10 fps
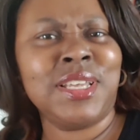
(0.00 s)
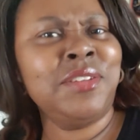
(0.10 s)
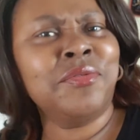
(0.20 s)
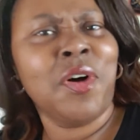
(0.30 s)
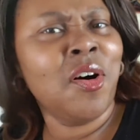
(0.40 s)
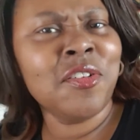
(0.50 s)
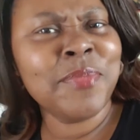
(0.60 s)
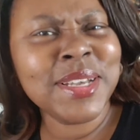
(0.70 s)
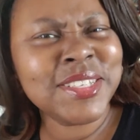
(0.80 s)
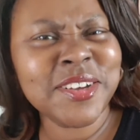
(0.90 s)

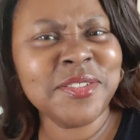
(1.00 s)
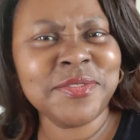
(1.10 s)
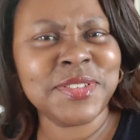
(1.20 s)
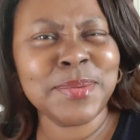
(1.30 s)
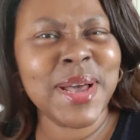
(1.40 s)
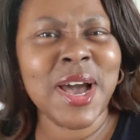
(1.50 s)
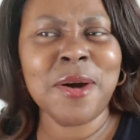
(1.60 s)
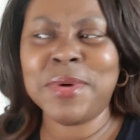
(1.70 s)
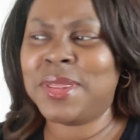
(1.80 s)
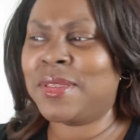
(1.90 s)
involve myself
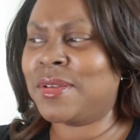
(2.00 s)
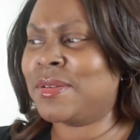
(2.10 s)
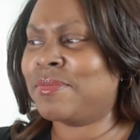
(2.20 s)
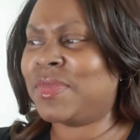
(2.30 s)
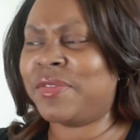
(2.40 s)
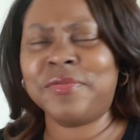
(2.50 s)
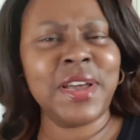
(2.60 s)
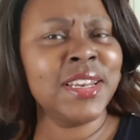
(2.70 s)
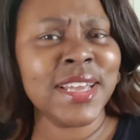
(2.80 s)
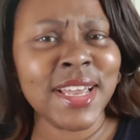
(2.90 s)
somehow in the
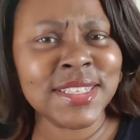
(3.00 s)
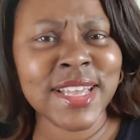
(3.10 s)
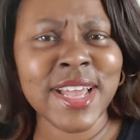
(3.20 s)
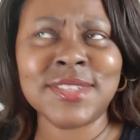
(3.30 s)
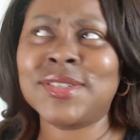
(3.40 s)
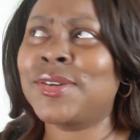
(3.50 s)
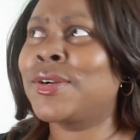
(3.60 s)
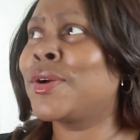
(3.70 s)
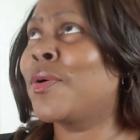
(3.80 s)
fight against cancer,